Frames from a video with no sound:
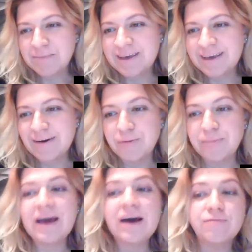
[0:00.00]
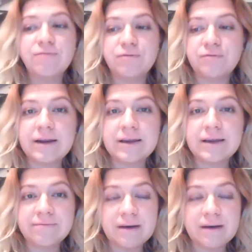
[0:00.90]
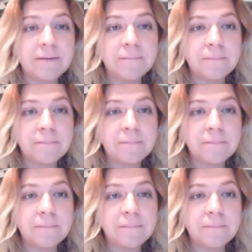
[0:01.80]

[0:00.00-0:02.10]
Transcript: on behalf of Kharkiv.